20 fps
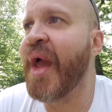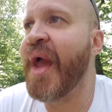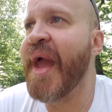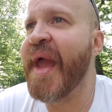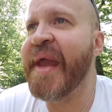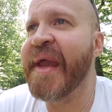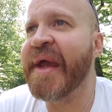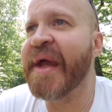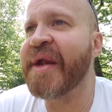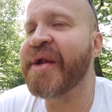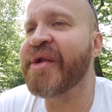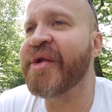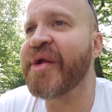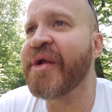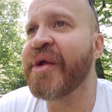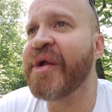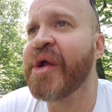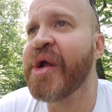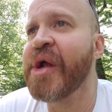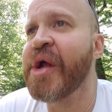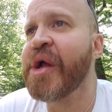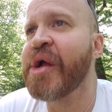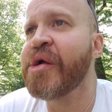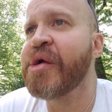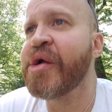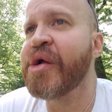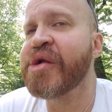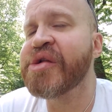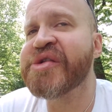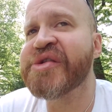And
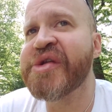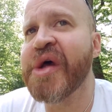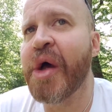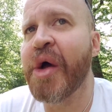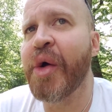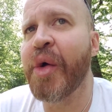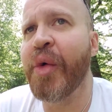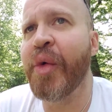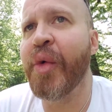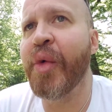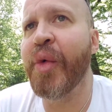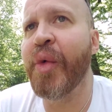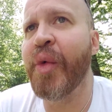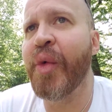so